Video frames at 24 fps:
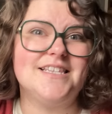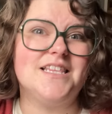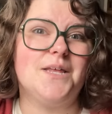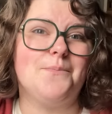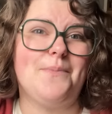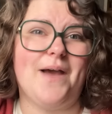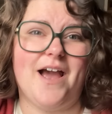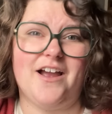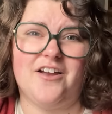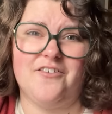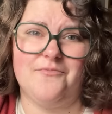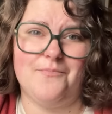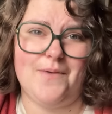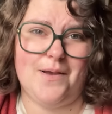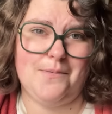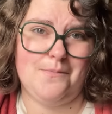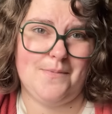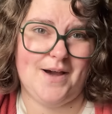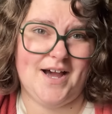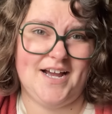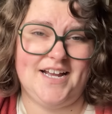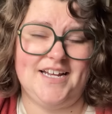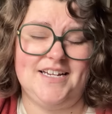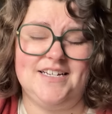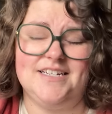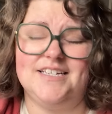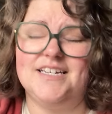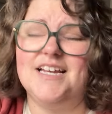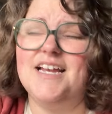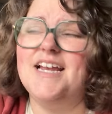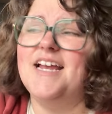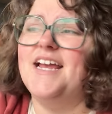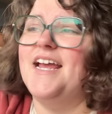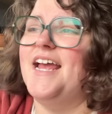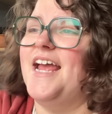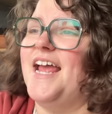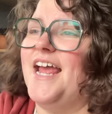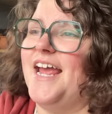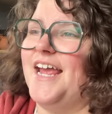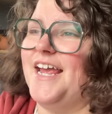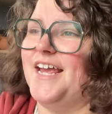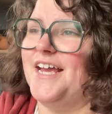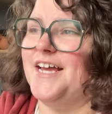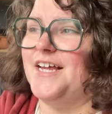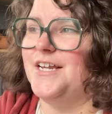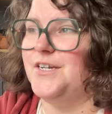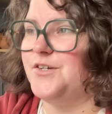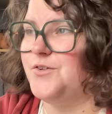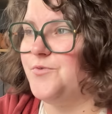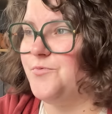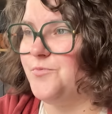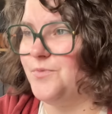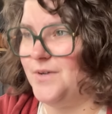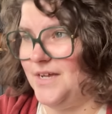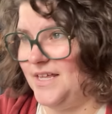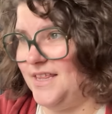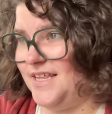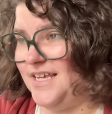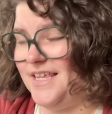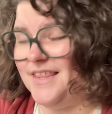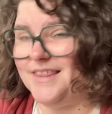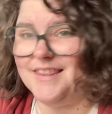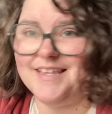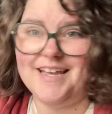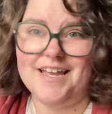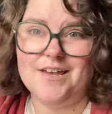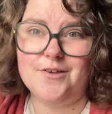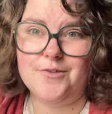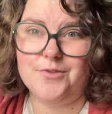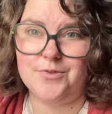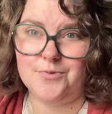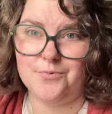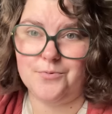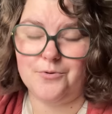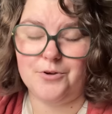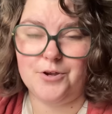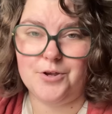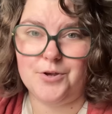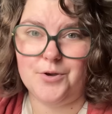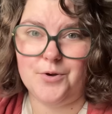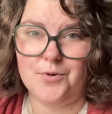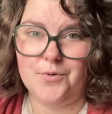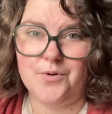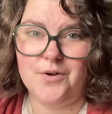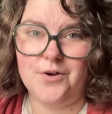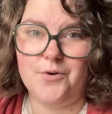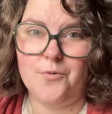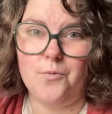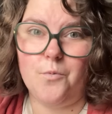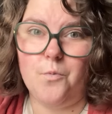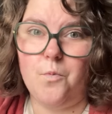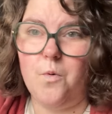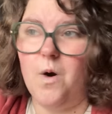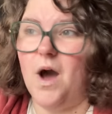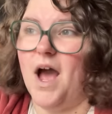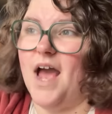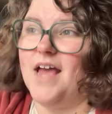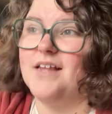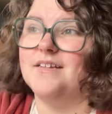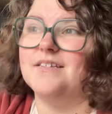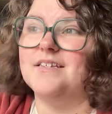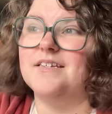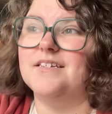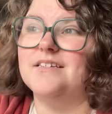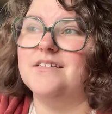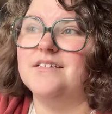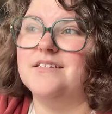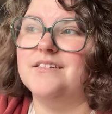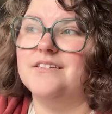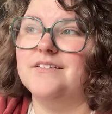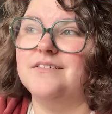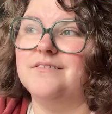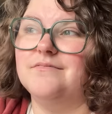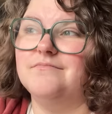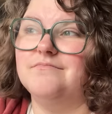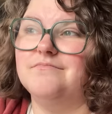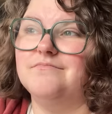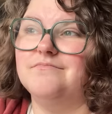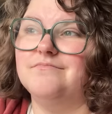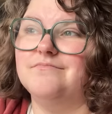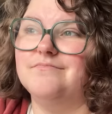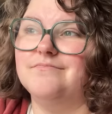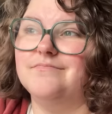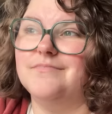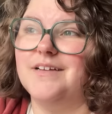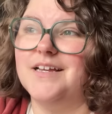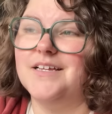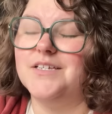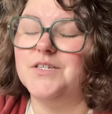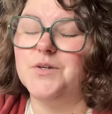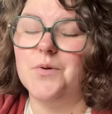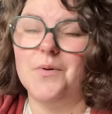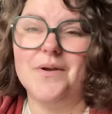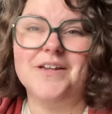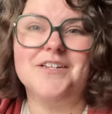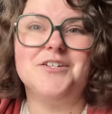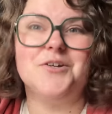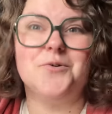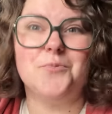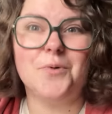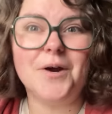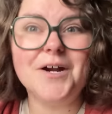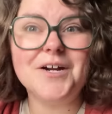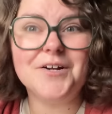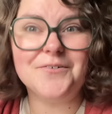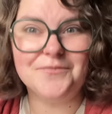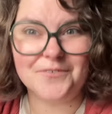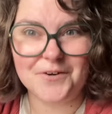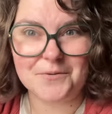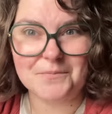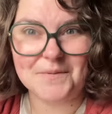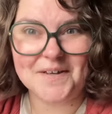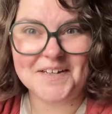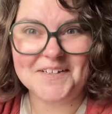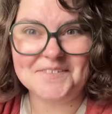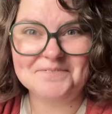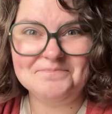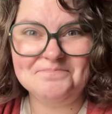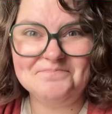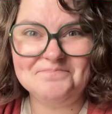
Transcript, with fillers: in the back of my mind and really think through what is going to work for me